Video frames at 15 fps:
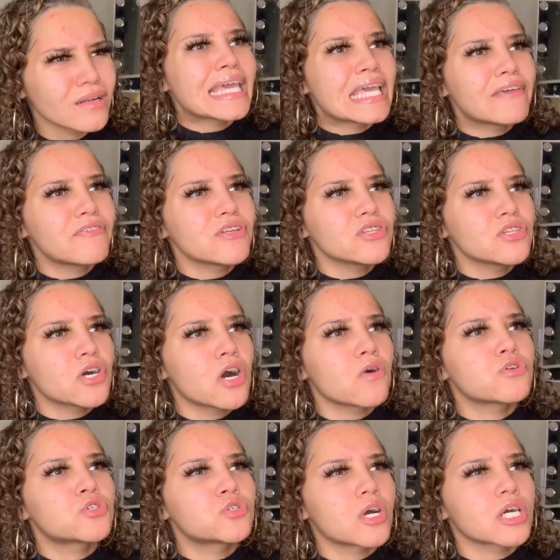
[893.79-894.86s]
Even
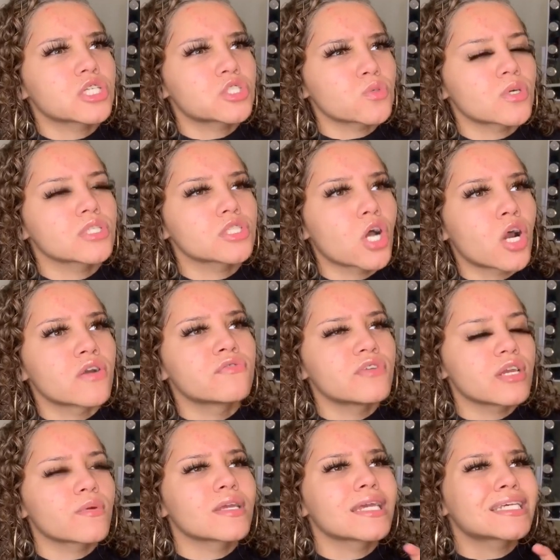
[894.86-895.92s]
though drugstores are
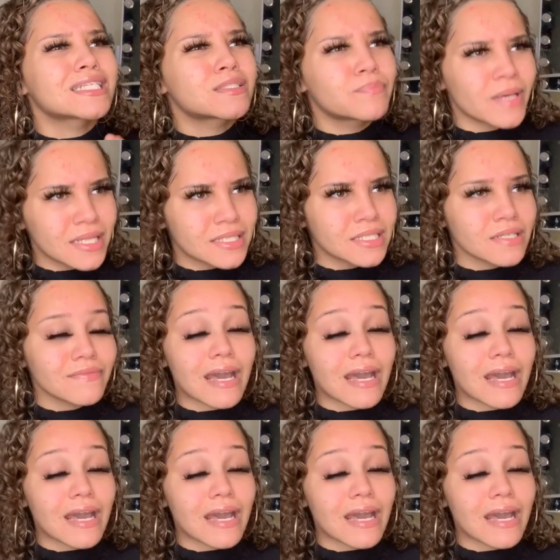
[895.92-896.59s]
very expensive.